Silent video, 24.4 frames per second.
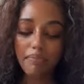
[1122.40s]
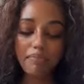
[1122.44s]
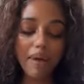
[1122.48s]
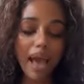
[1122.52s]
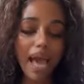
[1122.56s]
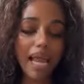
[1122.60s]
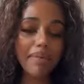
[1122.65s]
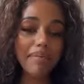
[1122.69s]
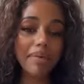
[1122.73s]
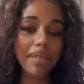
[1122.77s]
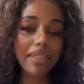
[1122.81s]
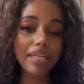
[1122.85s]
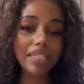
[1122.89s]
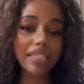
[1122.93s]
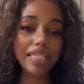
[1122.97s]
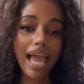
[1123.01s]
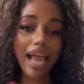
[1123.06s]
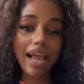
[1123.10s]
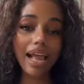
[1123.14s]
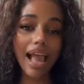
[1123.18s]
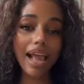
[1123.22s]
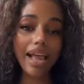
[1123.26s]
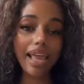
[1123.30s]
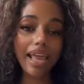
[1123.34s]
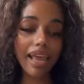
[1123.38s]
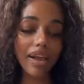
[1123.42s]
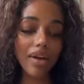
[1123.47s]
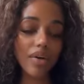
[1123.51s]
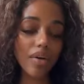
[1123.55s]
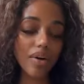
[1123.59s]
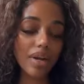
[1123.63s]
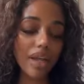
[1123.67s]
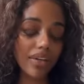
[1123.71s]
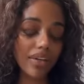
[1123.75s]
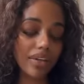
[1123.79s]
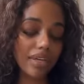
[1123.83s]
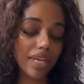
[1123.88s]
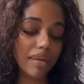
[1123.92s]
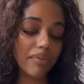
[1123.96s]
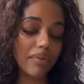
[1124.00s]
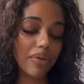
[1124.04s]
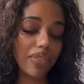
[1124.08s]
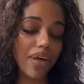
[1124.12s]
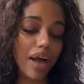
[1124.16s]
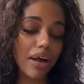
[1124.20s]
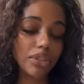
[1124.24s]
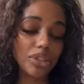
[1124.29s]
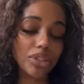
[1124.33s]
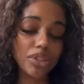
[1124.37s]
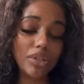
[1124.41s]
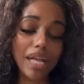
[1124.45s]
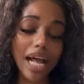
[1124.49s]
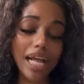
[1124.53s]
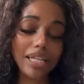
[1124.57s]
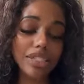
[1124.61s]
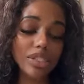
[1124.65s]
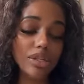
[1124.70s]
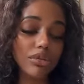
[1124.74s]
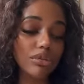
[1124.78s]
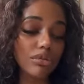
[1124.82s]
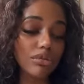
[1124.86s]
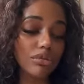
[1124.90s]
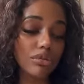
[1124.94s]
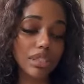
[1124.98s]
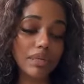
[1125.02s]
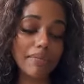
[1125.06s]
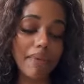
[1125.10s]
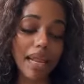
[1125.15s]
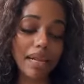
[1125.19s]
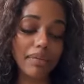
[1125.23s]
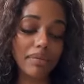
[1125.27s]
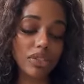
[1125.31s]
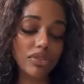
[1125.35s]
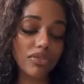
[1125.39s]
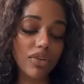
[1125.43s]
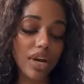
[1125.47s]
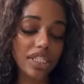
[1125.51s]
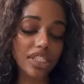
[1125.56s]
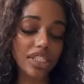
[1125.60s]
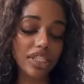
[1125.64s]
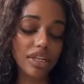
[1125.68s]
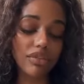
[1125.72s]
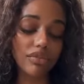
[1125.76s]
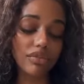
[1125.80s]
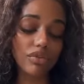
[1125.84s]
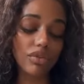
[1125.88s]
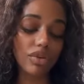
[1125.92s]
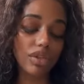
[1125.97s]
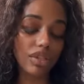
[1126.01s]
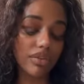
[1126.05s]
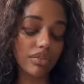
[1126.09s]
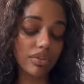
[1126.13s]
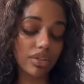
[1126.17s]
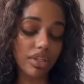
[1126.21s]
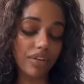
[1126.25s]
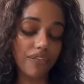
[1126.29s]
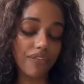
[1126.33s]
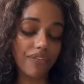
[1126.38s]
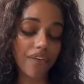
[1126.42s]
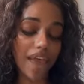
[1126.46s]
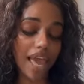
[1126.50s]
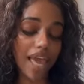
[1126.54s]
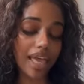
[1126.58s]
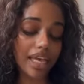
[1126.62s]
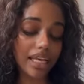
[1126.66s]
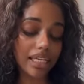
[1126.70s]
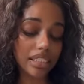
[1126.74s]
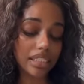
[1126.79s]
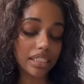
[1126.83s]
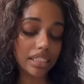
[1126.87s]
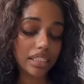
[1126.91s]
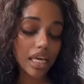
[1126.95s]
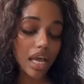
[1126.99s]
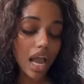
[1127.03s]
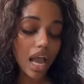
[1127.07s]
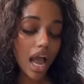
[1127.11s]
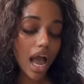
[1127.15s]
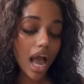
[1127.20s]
Bottom of the deck, I can't go another day without you. And I told you somebody was rushing in really, really fast.